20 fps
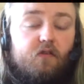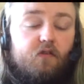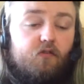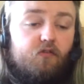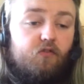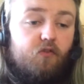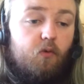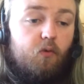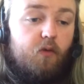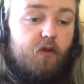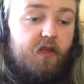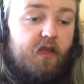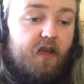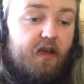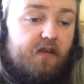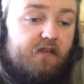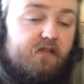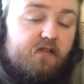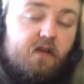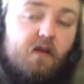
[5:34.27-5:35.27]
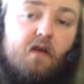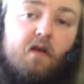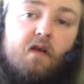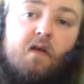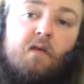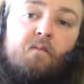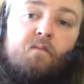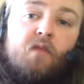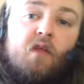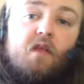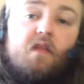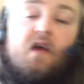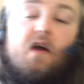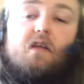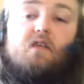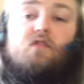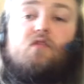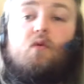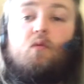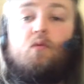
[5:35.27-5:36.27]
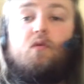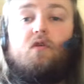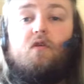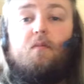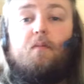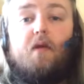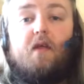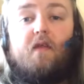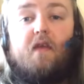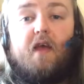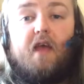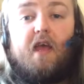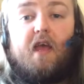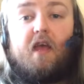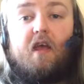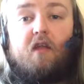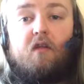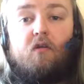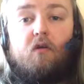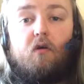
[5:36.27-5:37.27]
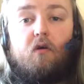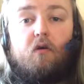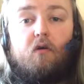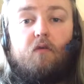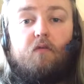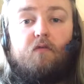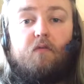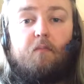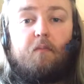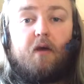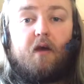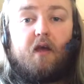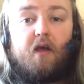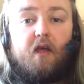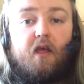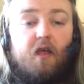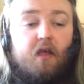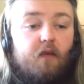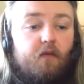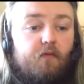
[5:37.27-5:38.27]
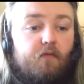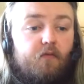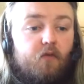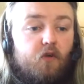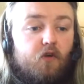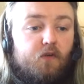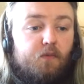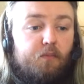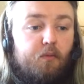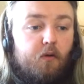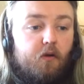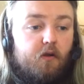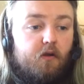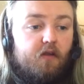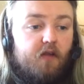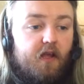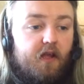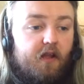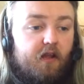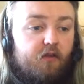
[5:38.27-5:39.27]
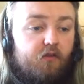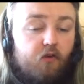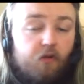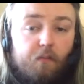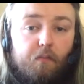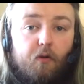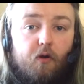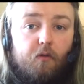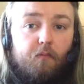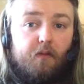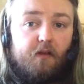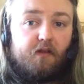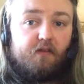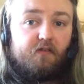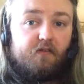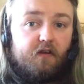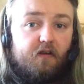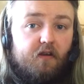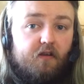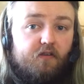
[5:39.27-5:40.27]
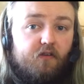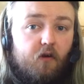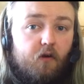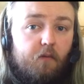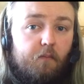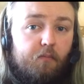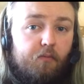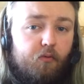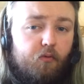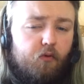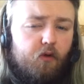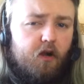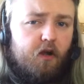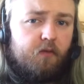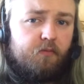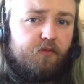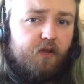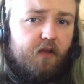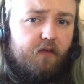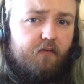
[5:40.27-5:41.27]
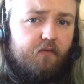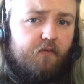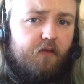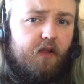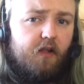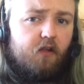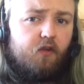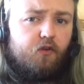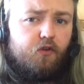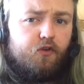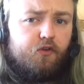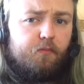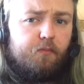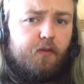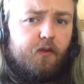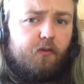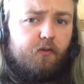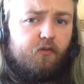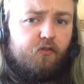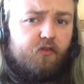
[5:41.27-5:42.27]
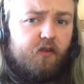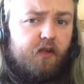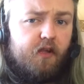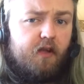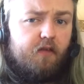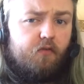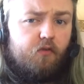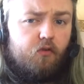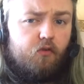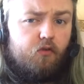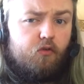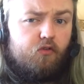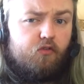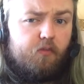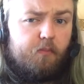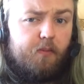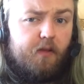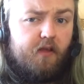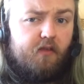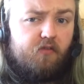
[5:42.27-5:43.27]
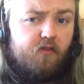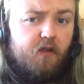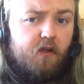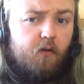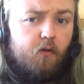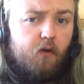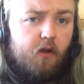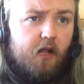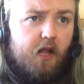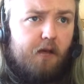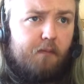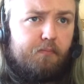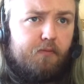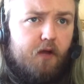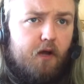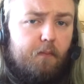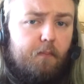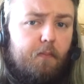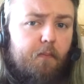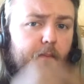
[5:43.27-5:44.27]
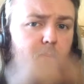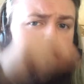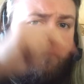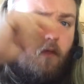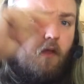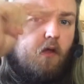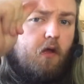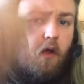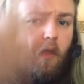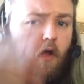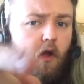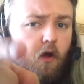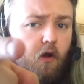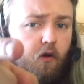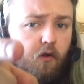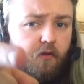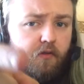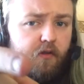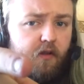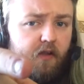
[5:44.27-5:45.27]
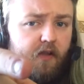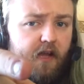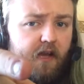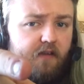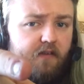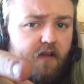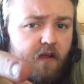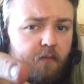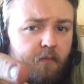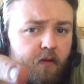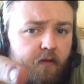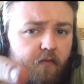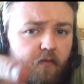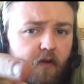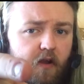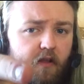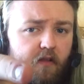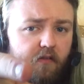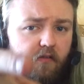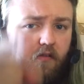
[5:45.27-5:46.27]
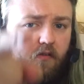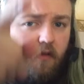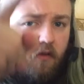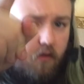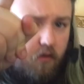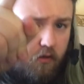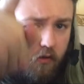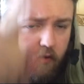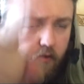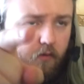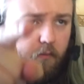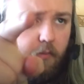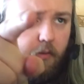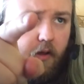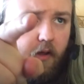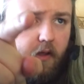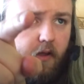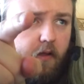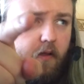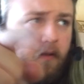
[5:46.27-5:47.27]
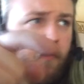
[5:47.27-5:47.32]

So yes, that is going to be the end of my first part in a two-part mini-series on programs I feel you should be using if you use a PC or a laptop. Until next time, my friends, goodbye.